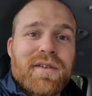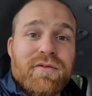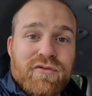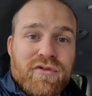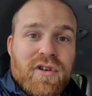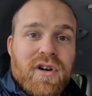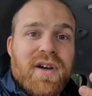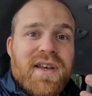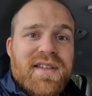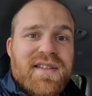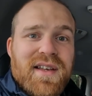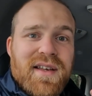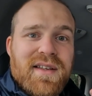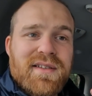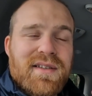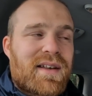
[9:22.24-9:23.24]

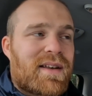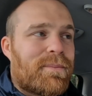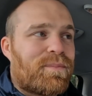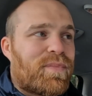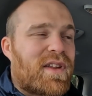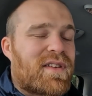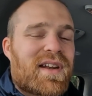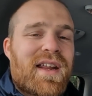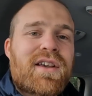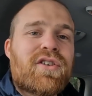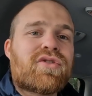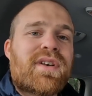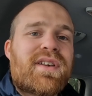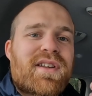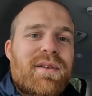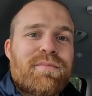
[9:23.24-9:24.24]
rises, there's an
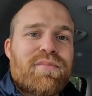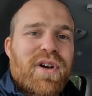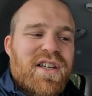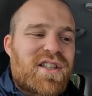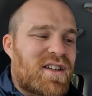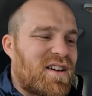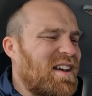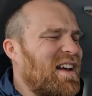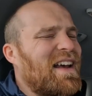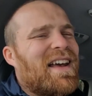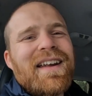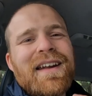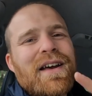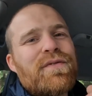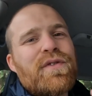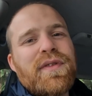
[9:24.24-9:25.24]
increase in pressure.
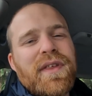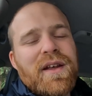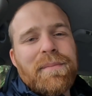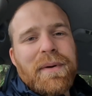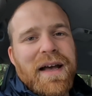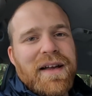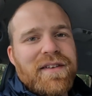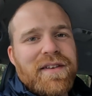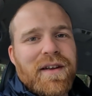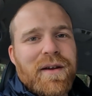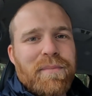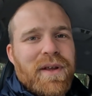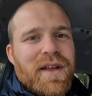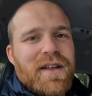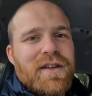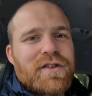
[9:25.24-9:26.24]
Now, if you think back to
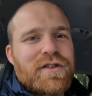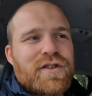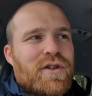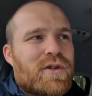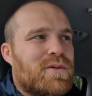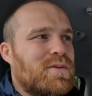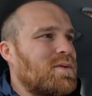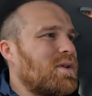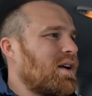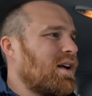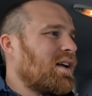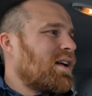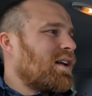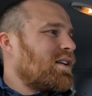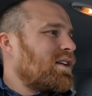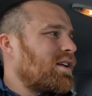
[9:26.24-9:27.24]
being at school,
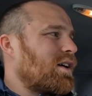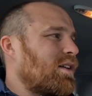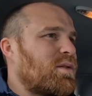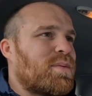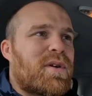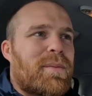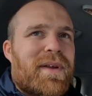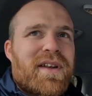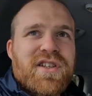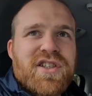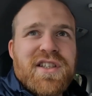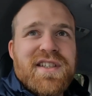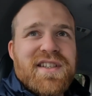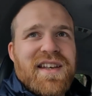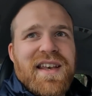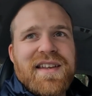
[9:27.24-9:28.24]
you know, this would have been
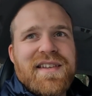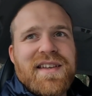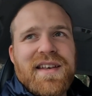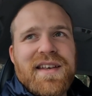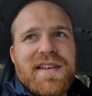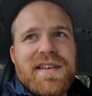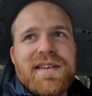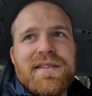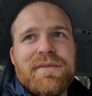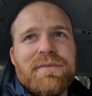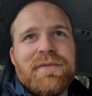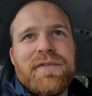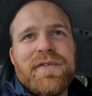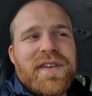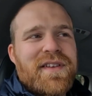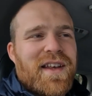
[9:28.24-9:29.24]
GCSE
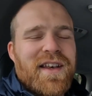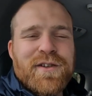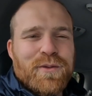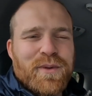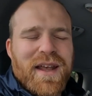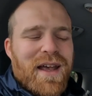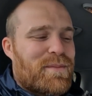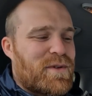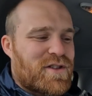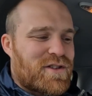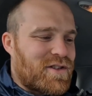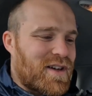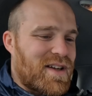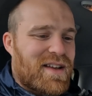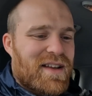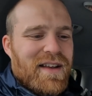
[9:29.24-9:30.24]
physics or
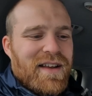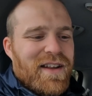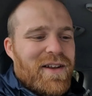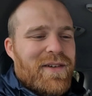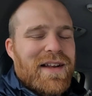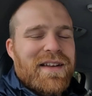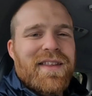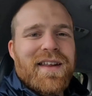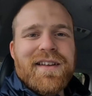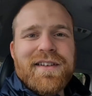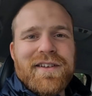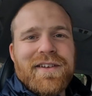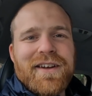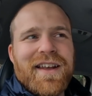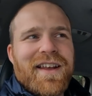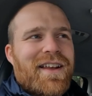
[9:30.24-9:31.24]
chemistry. You had things
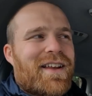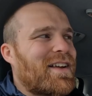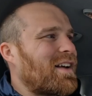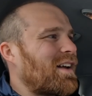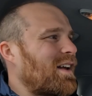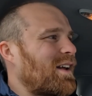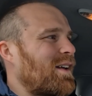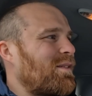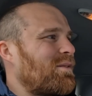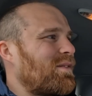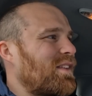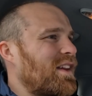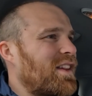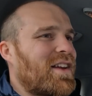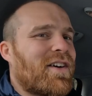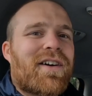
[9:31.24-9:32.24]
like
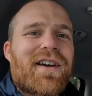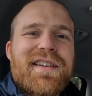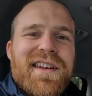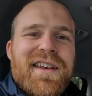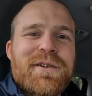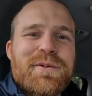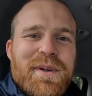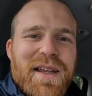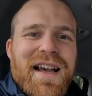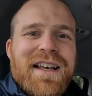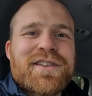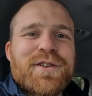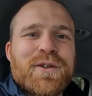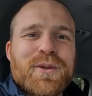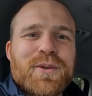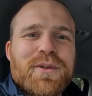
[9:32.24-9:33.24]
the ideal
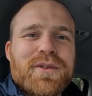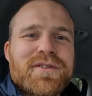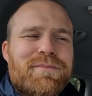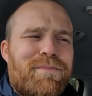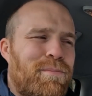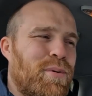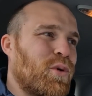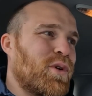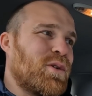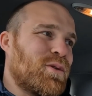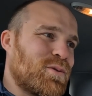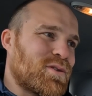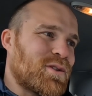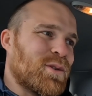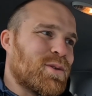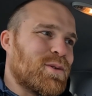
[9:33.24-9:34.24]
gas laws,
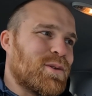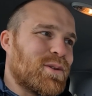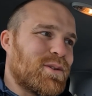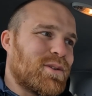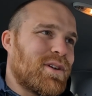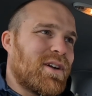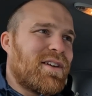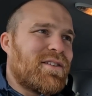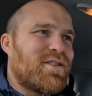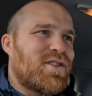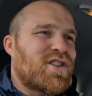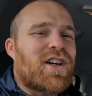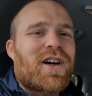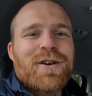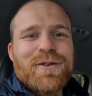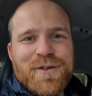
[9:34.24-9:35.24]
Boyle's law,
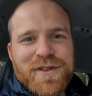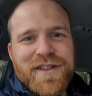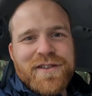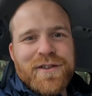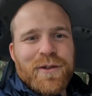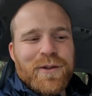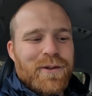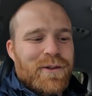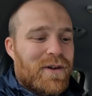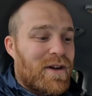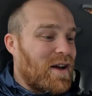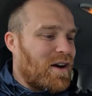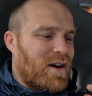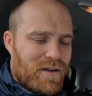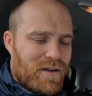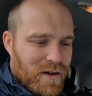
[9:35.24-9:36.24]
Charles's law.
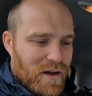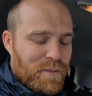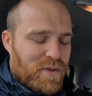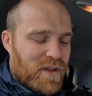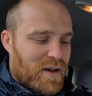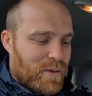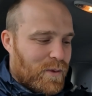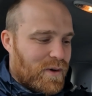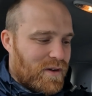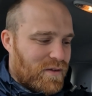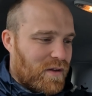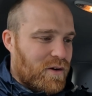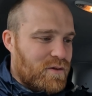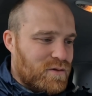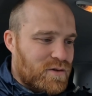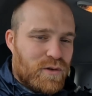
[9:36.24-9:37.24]
I think one of
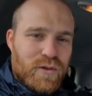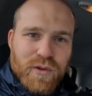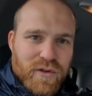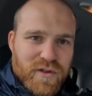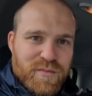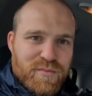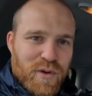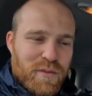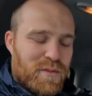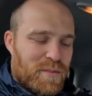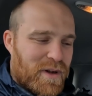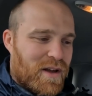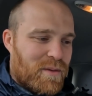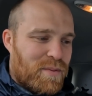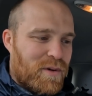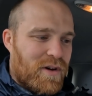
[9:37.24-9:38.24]
those laws
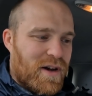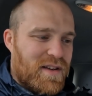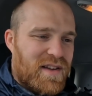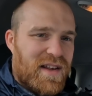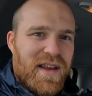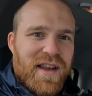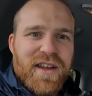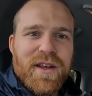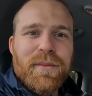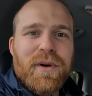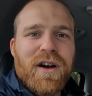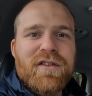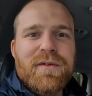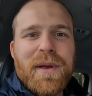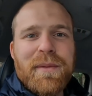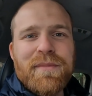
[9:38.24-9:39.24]
probably applies here. You
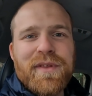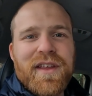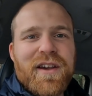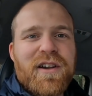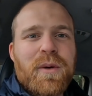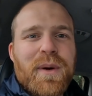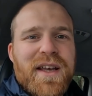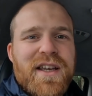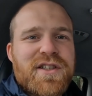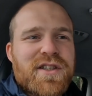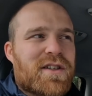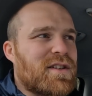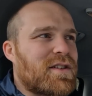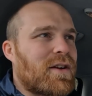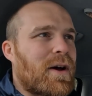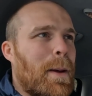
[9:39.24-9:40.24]
might remember the
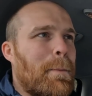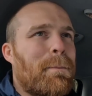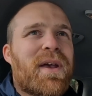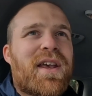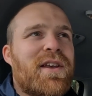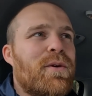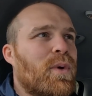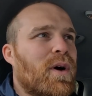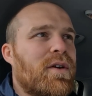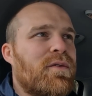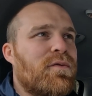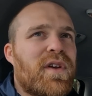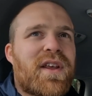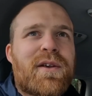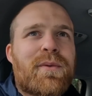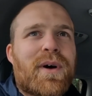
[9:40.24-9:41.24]
equations like
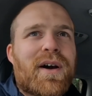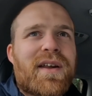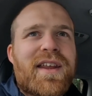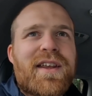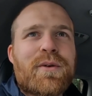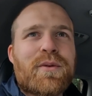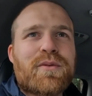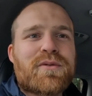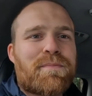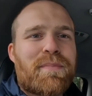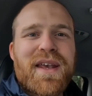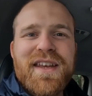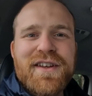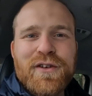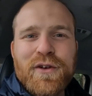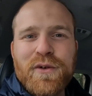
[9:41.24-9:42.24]
P1V1 equals
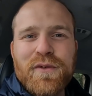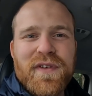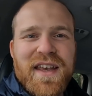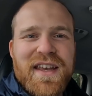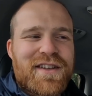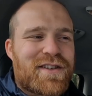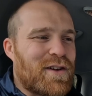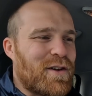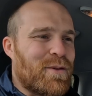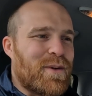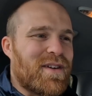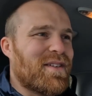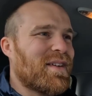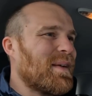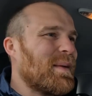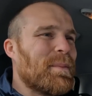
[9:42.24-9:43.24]
P2V2
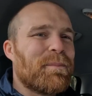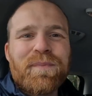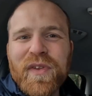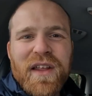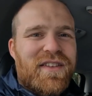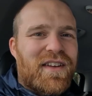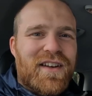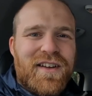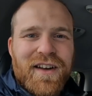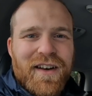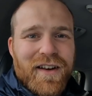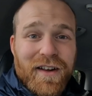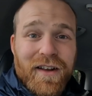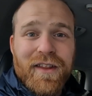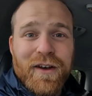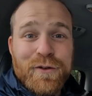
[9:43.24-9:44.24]
and
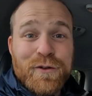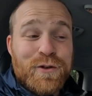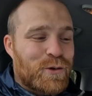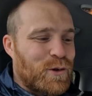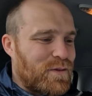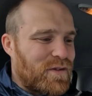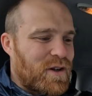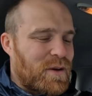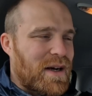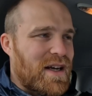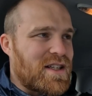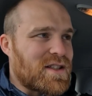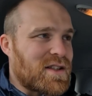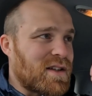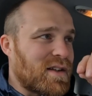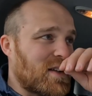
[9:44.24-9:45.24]
da-da-da-da-da, those sort of
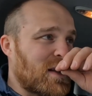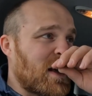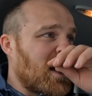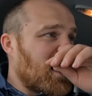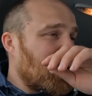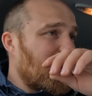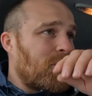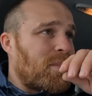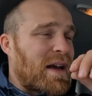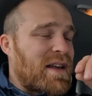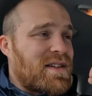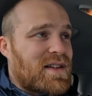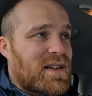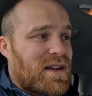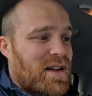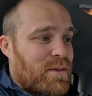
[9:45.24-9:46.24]
equations.
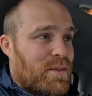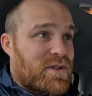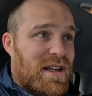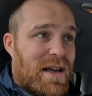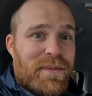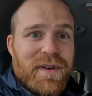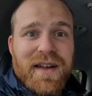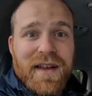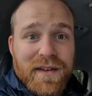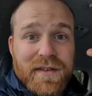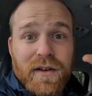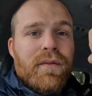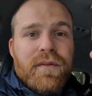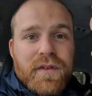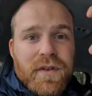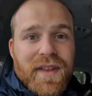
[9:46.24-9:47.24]
Basically, what's happening here is,
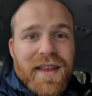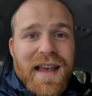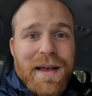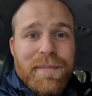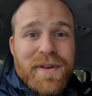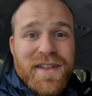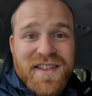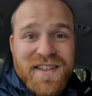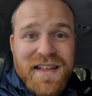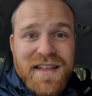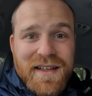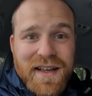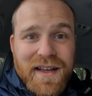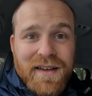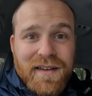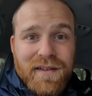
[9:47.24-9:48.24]
so the cap is
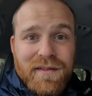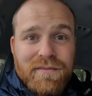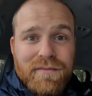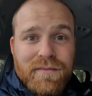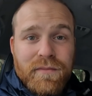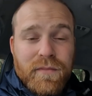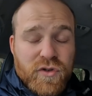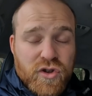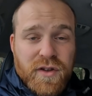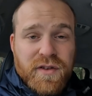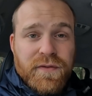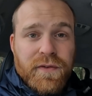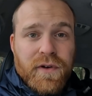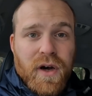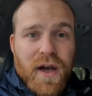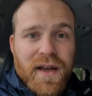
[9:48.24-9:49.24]
sealing just
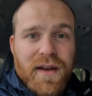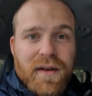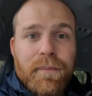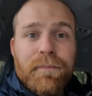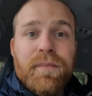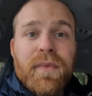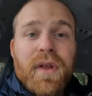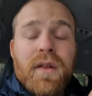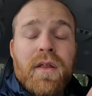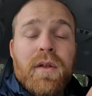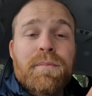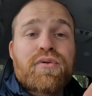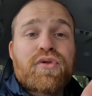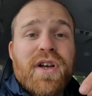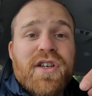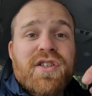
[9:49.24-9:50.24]
fine.
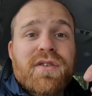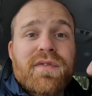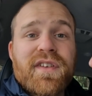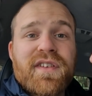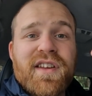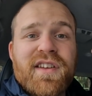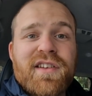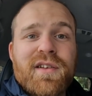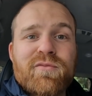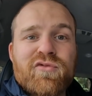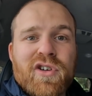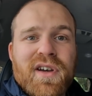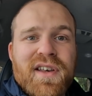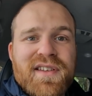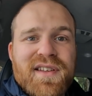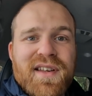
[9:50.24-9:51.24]
the pressure of the system
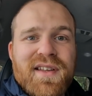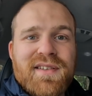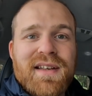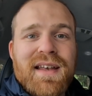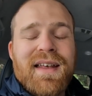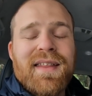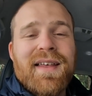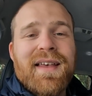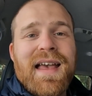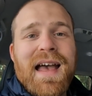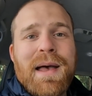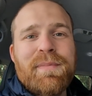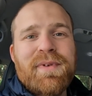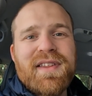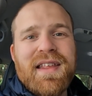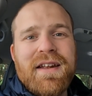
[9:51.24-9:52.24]
rises, the
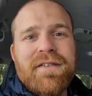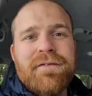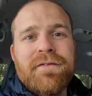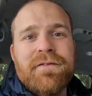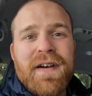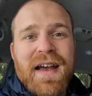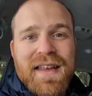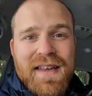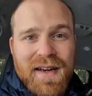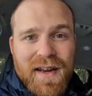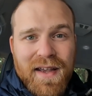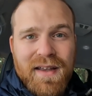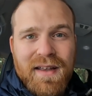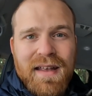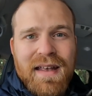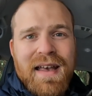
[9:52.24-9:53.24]
cap is then
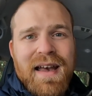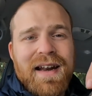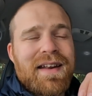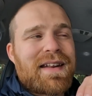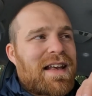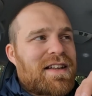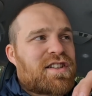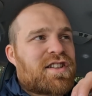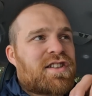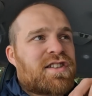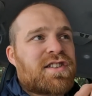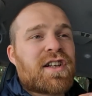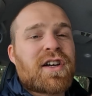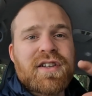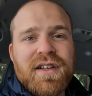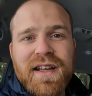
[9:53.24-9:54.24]
failing, and then that
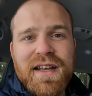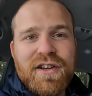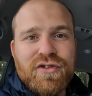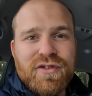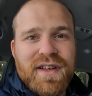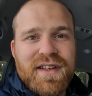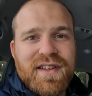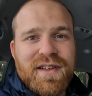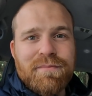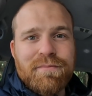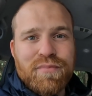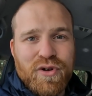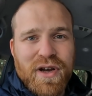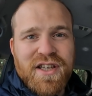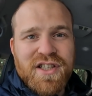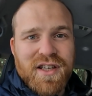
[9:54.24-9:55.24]
sudden increase in
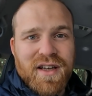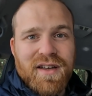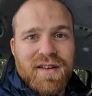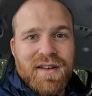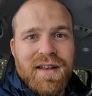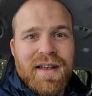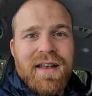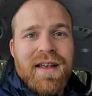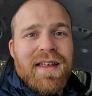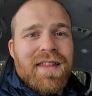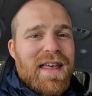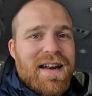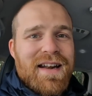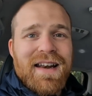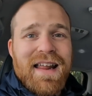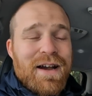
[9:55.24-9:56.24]
pressure
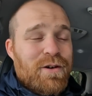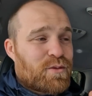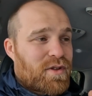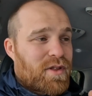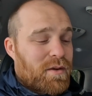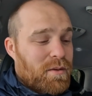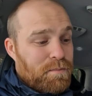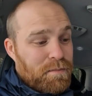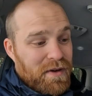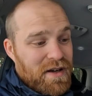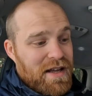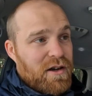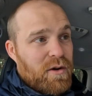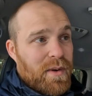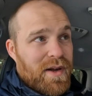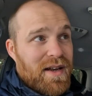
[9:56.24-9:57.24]
then allows the
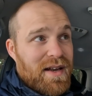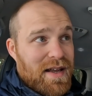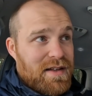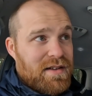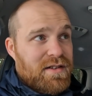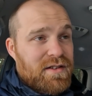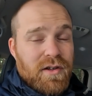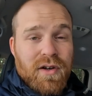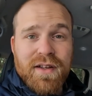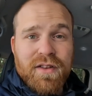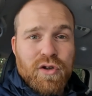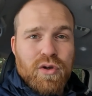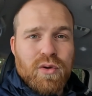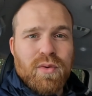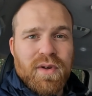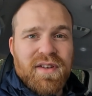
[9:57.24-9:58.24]
liquid inside
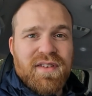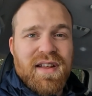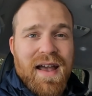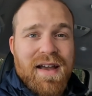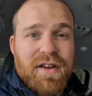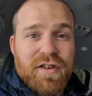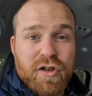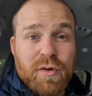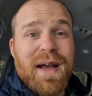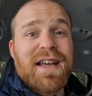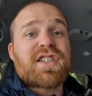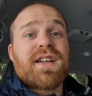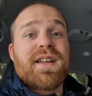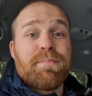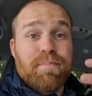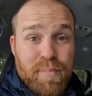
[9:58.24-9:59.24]
the coolant tank to
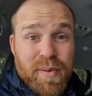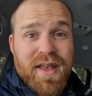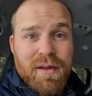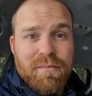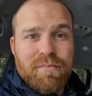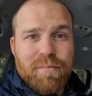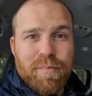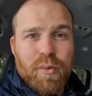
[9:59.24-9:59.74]
actually begin